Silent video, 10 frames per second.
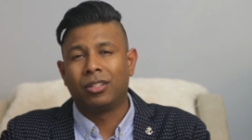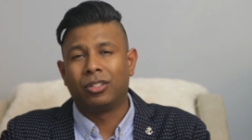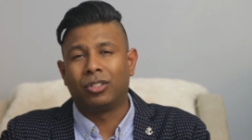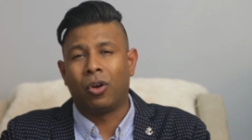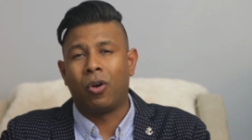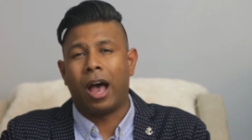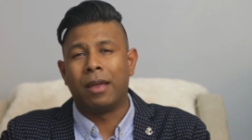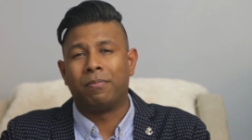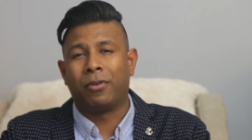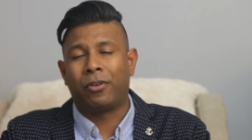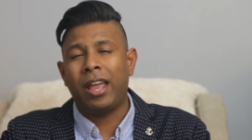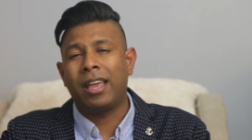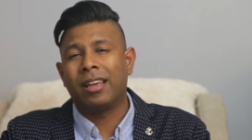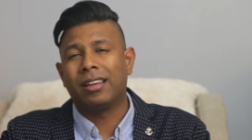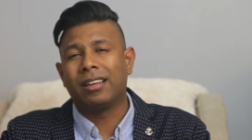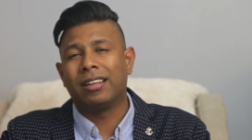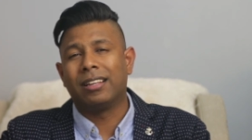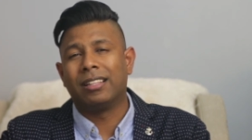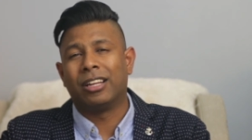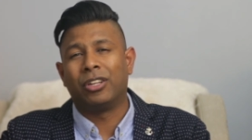So I pray
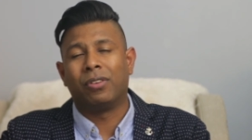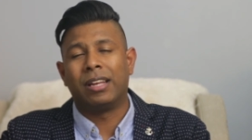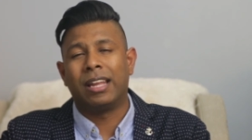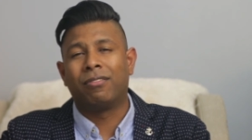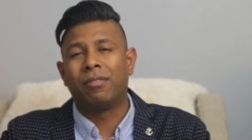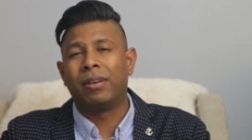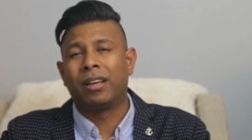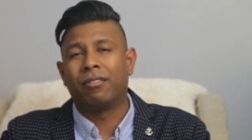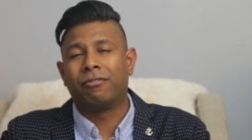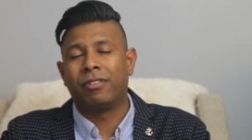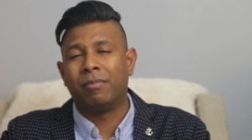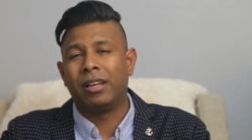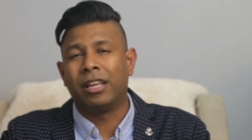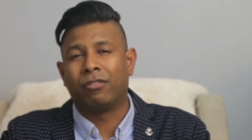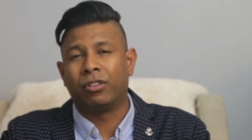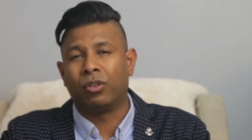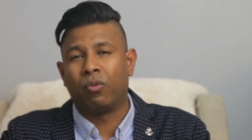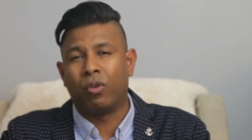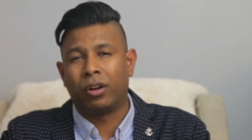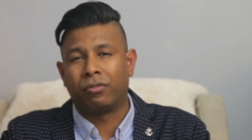that you will never become familiar with the
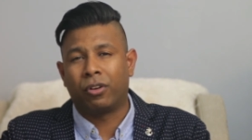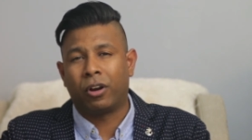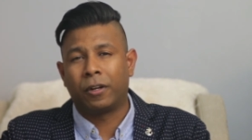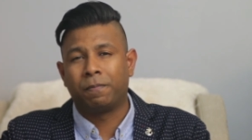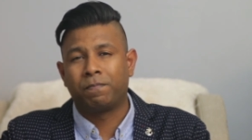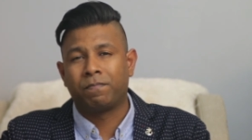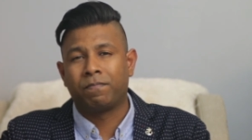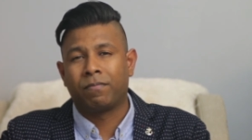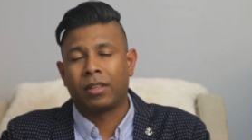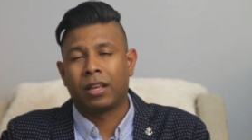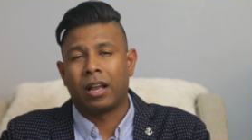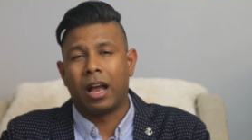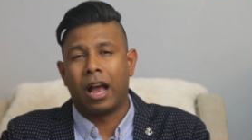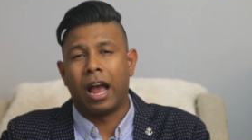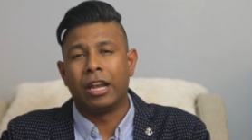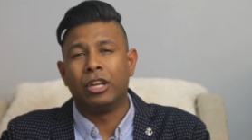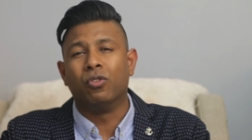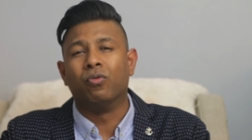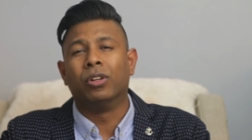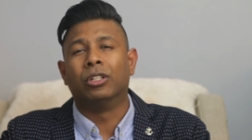Word of God. And
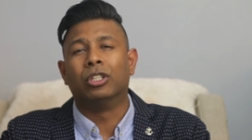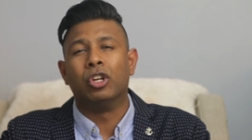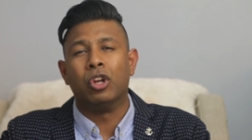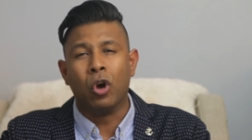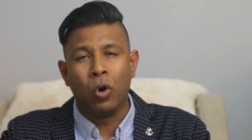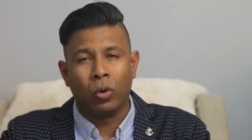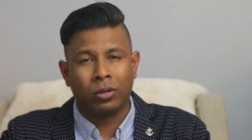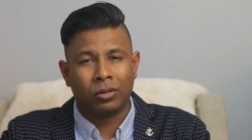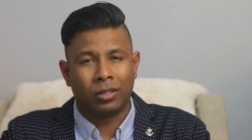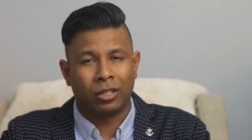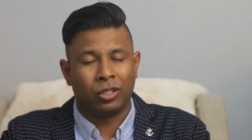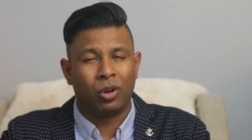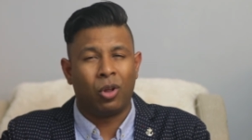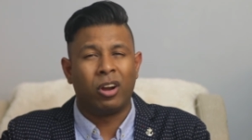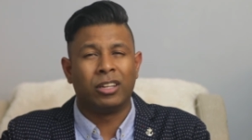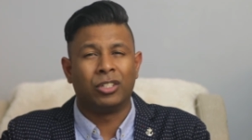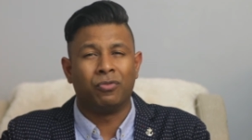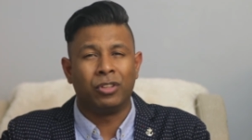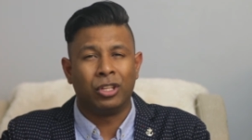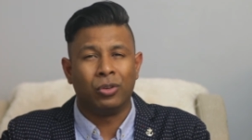you will know that the Lord is
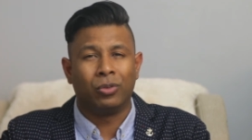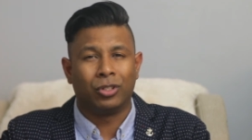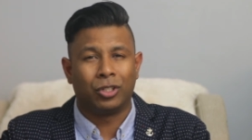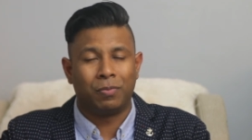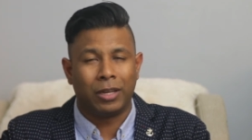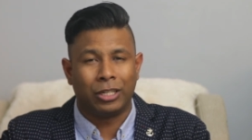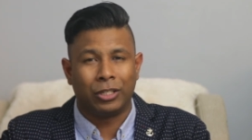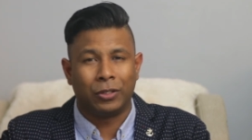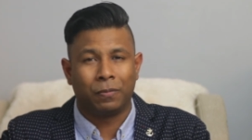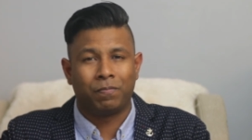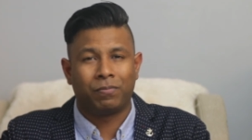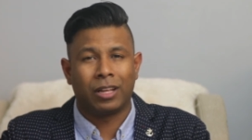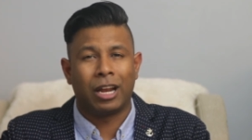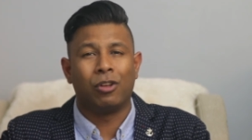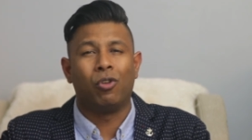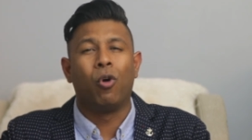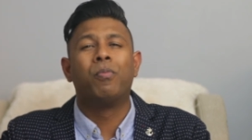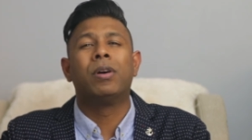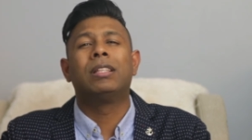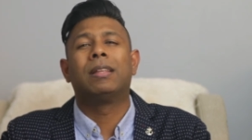with you to speak to you. And you'll
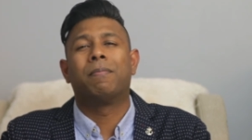open the